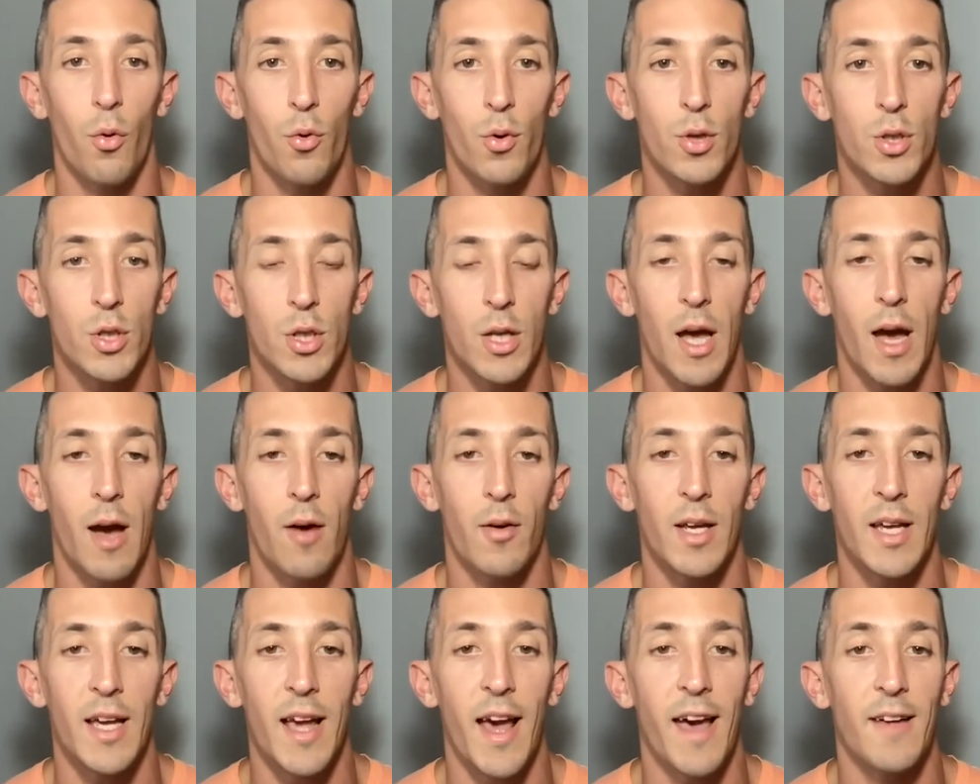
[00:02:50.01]
Orange
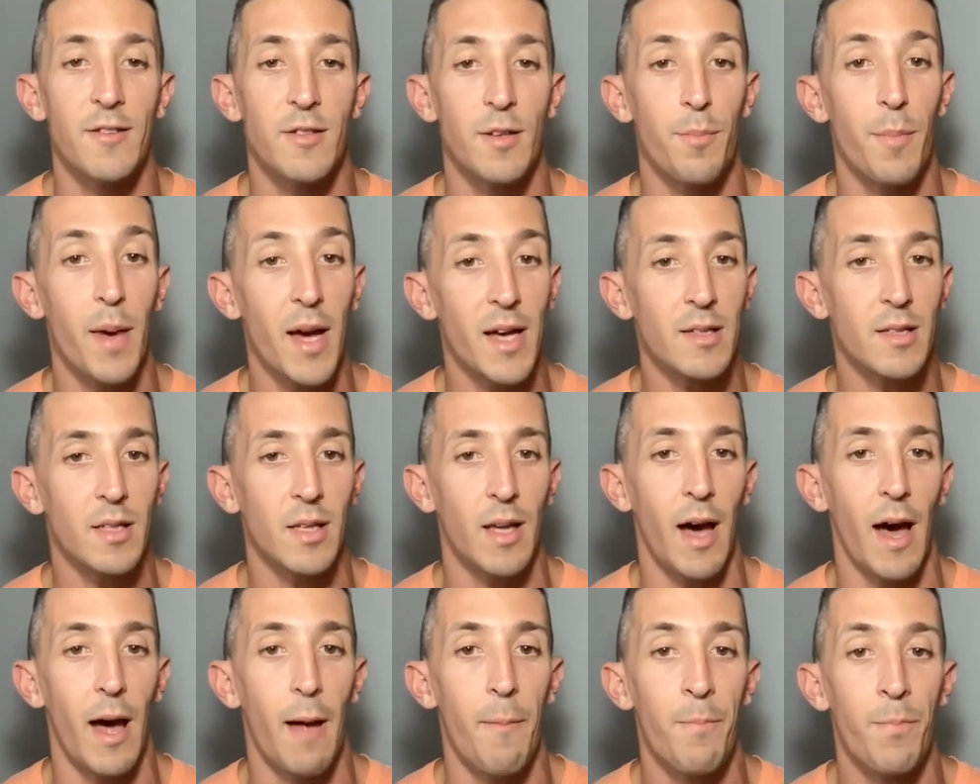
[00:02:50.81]
County has a
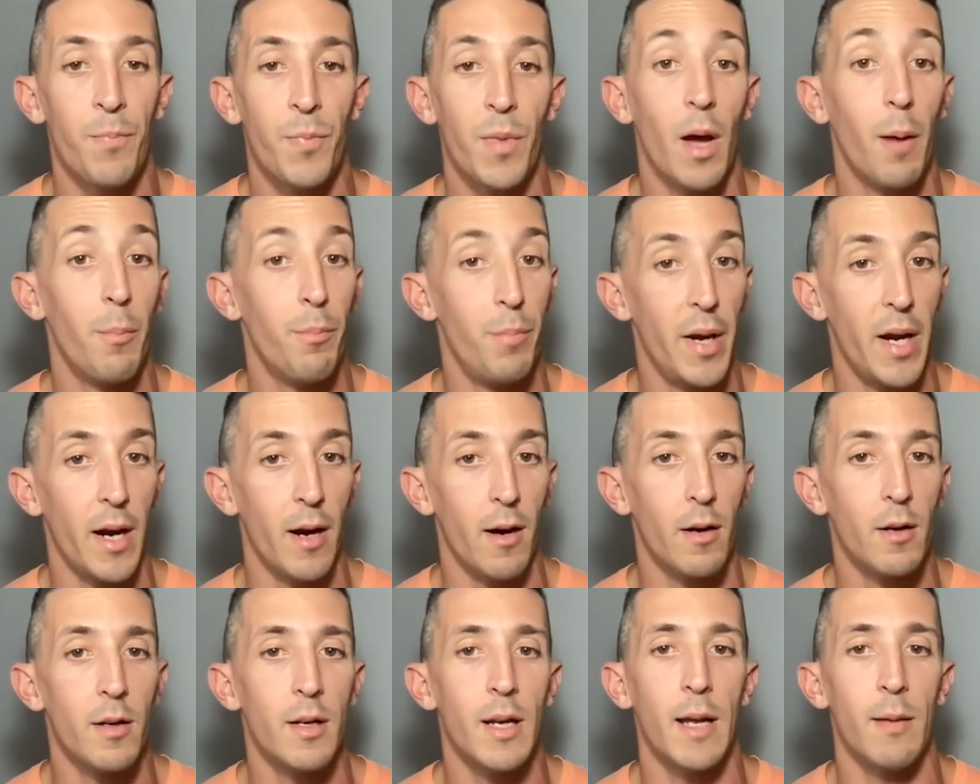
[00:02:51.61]
mascot, a
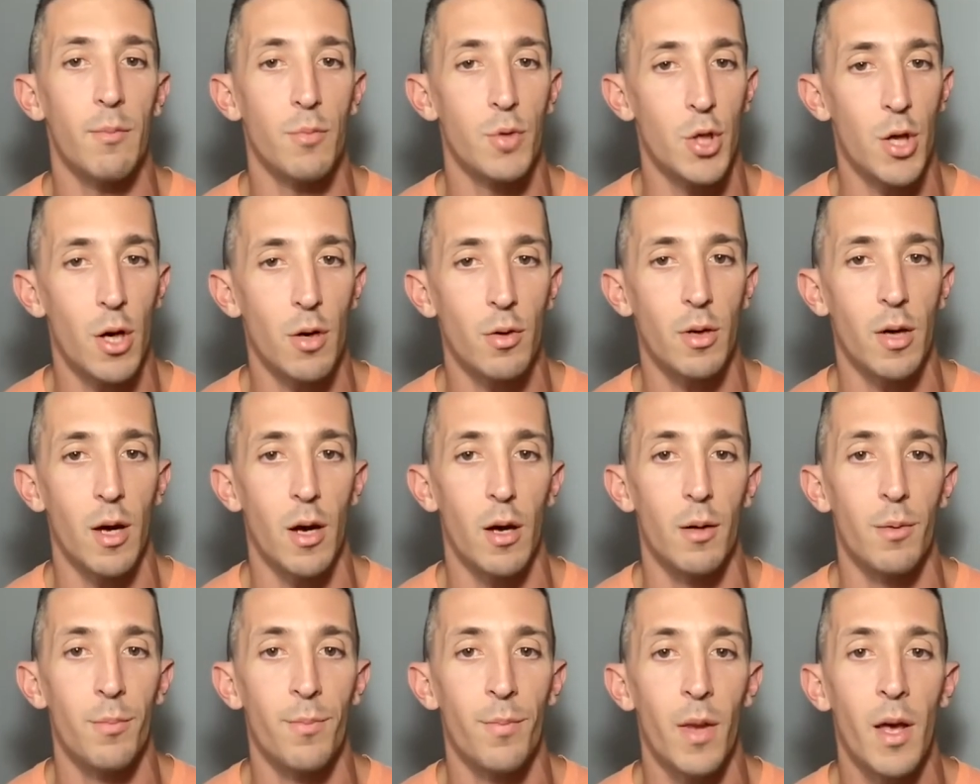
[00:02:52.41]
bear named
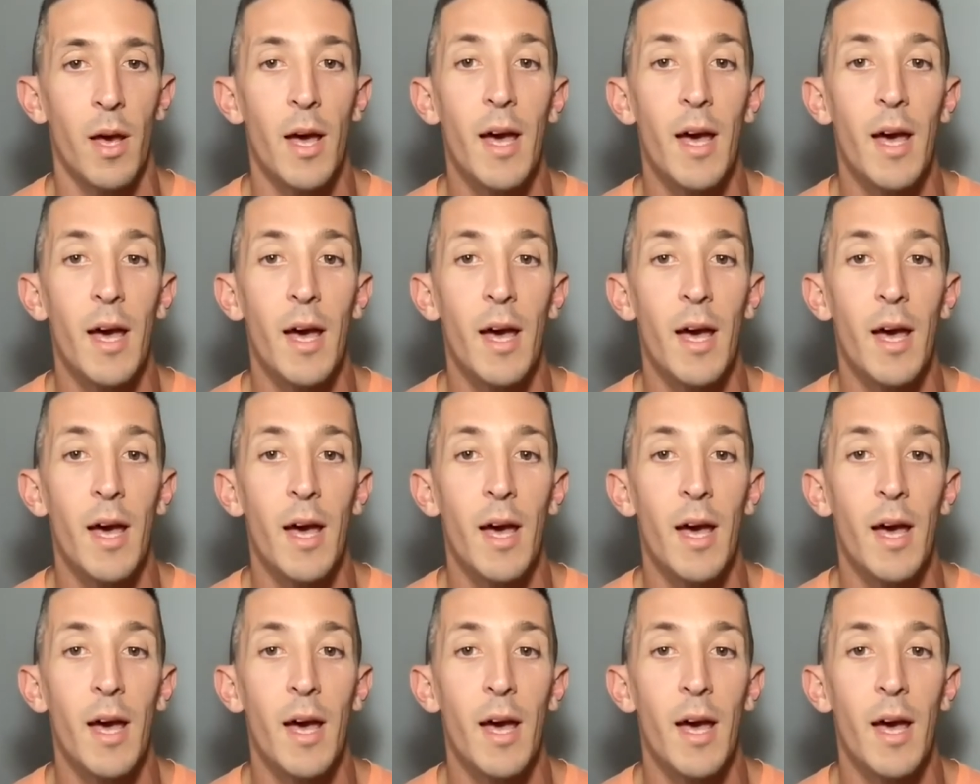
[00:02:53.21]
Choco.